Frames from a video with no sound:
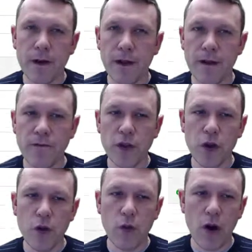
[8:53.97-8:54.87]
If
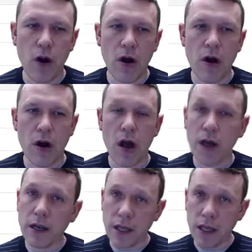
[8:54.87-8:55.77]
you are
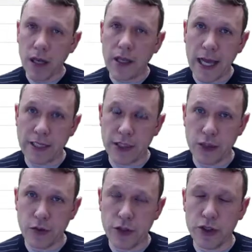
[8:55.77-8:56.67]
on an online
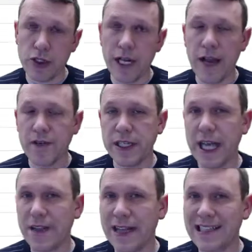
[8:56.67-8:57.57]
student, you're going to have to
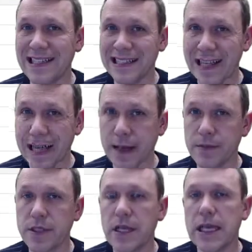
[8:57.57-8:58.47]
take these
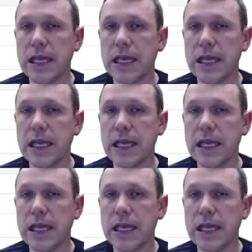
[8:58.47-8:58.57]
exams